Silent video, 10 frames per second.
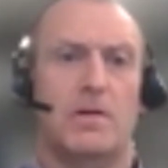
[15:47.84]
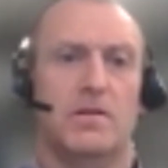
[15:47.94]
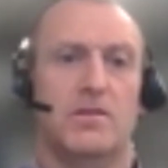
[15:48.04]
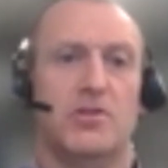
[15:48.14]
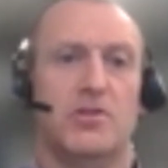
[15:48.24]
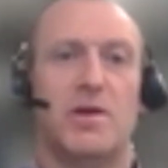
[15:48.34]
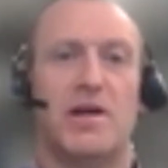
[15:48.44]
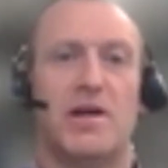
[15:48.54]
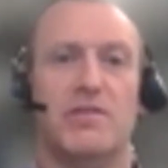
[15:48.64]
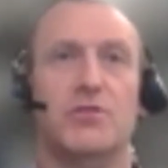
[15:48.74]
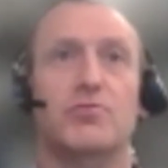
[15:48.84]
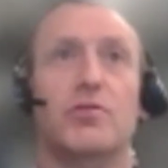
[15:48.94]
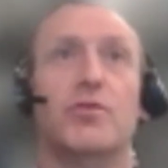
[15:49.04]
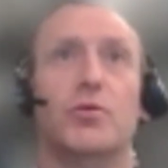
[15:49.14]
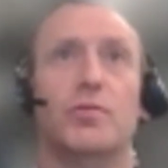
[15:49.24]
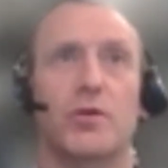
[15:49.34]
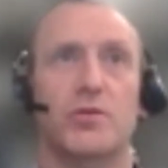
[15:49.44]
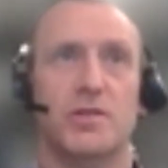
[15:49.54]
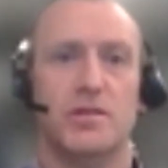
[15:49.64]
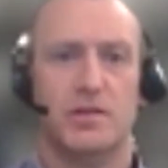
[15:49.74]
So as part of this review
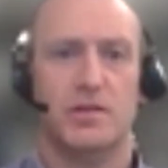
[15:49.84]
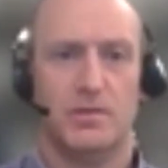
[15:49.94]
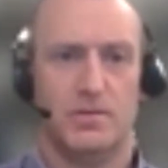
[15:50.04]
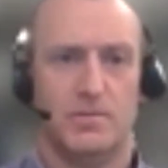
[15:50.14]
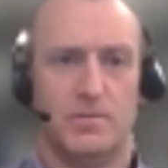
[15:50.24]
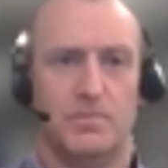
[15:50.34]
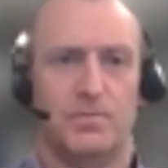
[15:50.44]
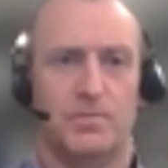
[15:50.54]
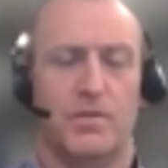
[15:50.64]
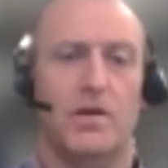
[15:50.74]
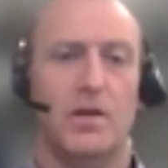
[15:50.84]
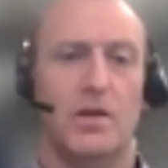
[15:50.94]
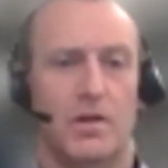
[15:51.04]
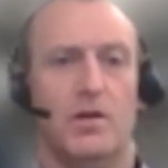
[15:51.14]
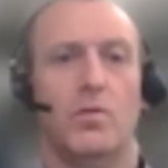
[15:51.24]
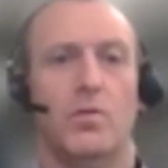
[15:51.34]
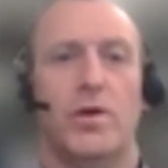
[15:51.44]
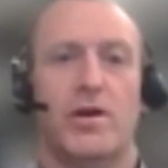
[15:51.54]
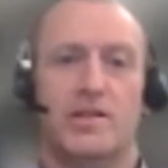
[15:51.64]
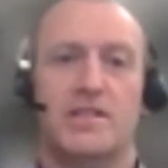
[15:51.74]
process, we are
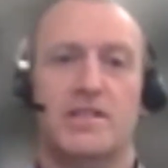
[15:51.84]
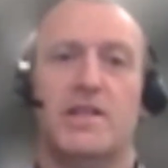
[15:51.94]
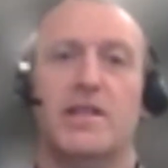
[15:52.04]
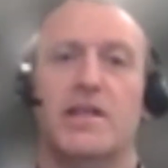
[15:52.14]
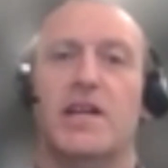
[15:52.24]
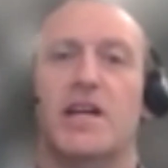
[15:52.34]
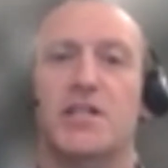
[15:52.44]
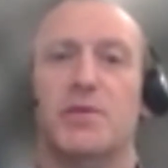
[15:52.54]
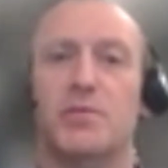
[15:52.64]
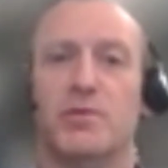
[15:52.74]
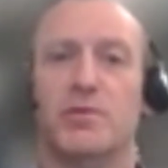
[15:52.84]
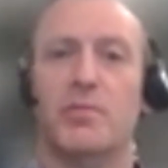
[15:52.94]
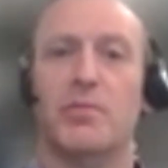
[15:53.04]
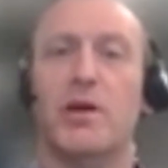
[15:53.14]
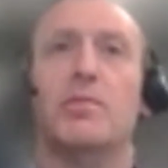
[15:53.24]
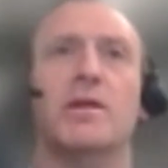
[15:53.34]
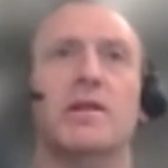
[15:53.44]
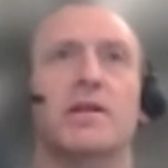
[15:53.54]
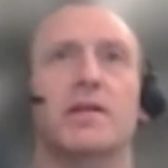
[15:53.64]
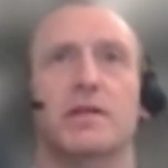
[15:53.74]
undertaking engagement with the public,
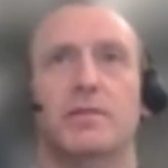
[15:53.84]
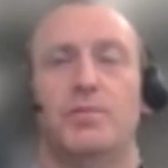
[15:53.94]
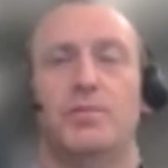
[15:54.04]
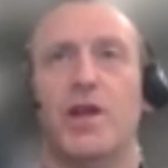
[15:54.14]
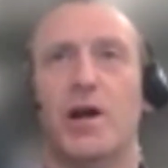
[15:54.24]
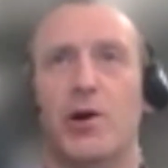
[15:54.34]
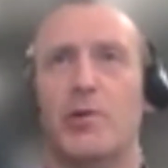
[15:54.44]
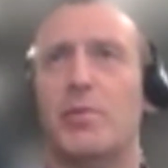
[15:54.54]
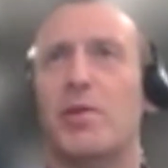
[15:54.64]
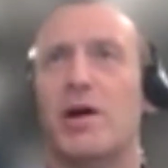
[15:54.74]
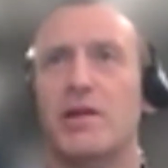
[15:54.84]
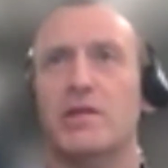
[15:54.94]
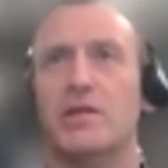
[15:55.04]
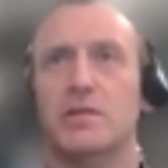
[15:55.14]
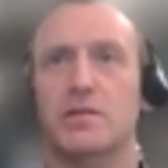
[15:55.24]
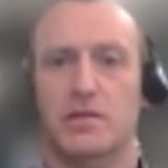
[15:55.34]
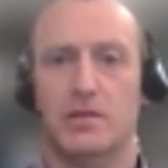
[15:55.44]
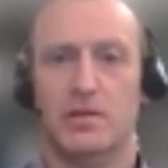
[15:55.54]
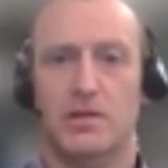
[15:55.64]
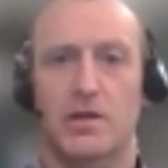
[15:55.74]
our iwi partners,
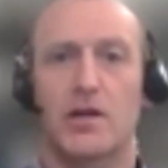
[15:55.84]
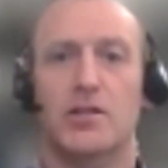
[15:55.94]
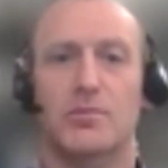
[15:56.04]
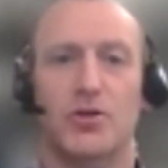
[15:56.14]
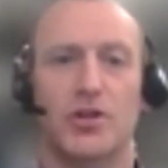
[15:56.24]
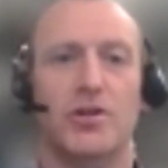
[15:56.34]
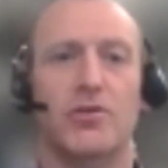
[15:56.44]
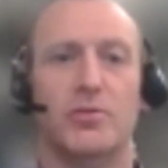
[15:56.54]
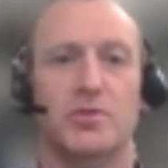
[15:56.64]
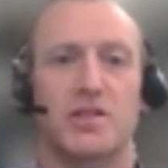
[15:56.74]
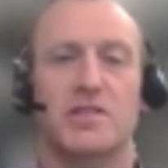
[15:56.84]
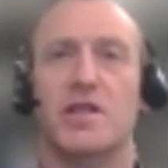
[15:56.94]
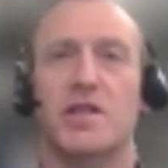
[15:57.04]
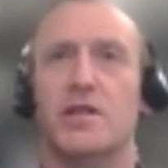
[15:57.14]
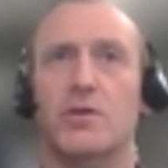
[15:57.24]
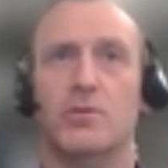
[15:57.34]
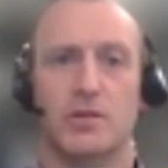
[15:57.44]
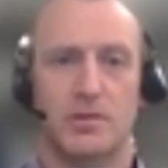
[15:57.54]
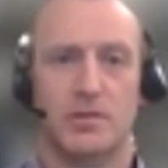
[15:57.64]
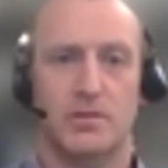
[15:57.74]
community groups, and
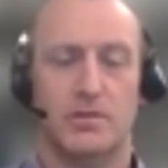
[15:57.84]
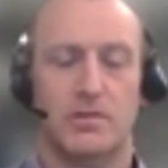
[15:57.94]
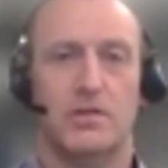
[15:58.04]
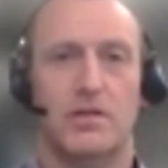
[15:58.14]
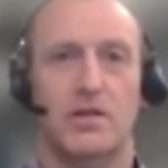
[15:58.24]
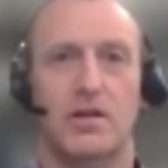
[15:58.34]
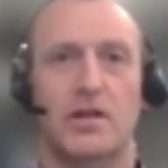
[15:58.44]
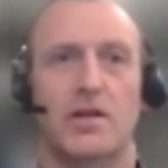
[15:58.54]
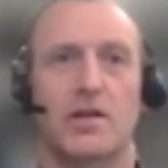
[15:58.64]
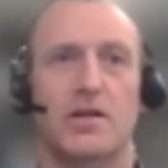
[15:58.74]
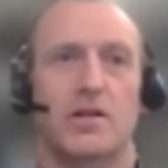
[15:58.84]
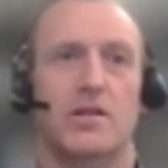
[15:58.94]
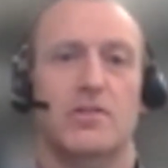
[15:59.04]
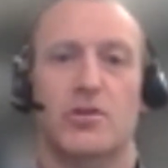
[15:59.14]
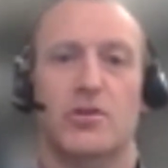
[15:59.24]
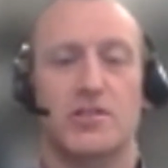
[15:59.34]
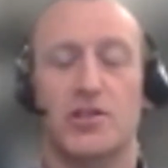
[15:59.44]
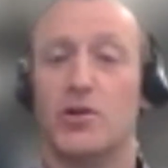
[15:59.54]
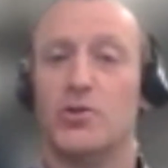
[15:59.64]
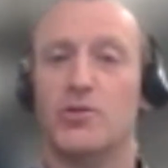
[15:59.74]
stakeholders. So this has
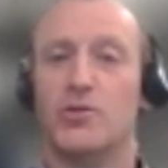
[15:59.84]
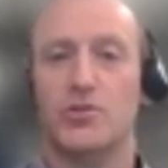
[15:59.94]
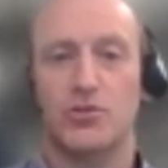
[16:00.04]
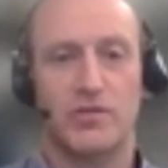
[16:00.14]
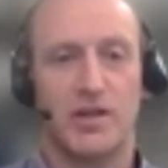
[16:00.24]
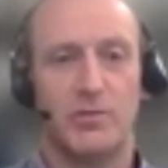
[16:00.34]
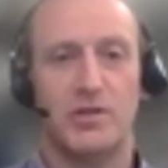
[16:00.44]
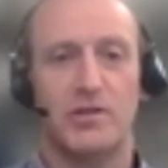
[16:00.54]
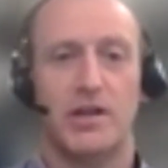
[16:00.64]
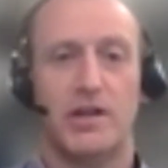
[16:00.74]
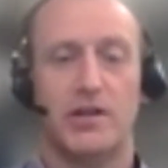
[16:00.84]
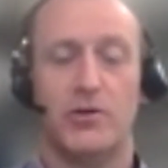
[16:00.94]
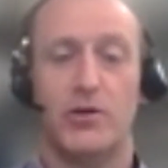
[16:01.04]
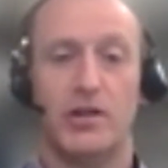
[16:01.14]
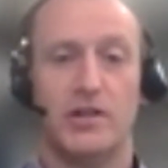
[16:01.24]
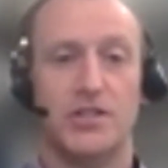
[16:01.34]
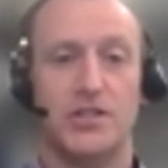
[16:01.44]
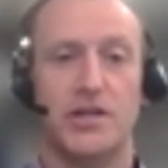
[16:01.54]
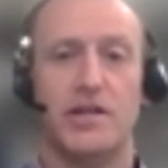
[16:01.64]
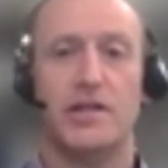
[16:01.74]
included the survey we had earlier this
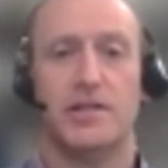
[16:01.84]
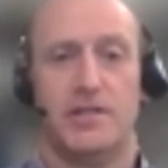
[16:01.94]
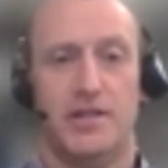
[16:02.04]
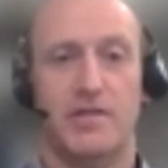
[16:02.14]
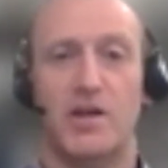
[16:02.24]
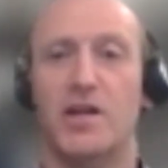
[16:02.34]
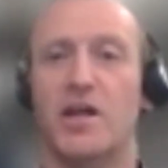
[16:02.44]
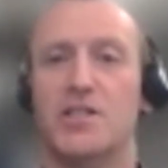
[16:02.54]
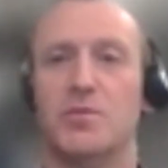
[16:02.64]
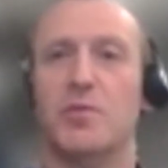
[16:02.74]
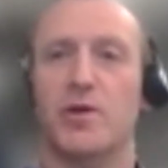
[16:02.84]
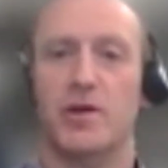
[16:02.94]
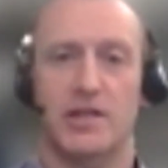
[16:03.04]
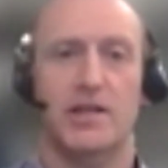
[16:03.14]
year and the engagement we are